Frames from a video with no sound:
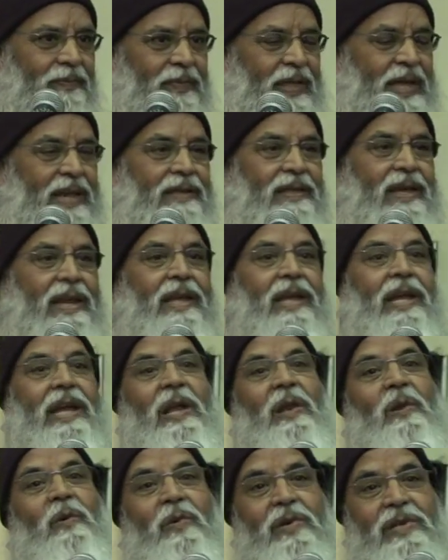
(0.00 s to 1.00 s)
There is an
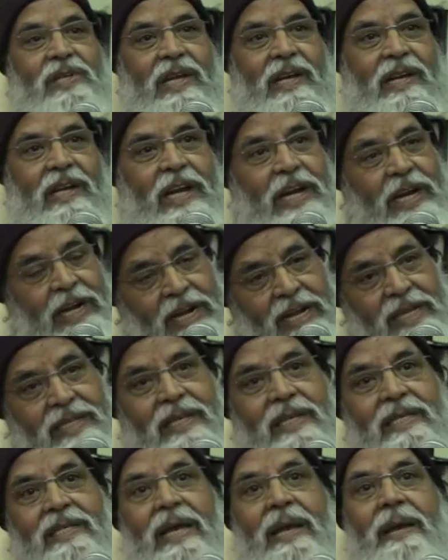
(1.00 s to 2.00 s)
illusion, it is
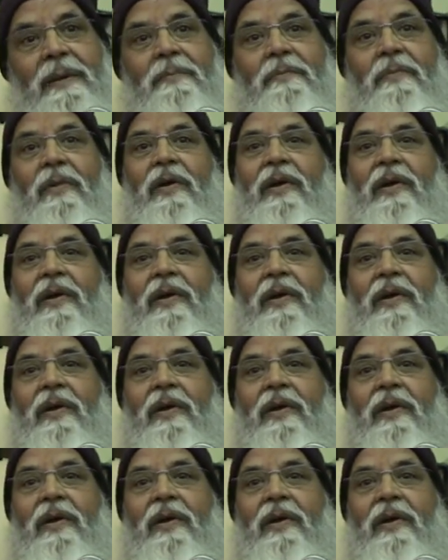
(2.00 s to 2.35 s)
the same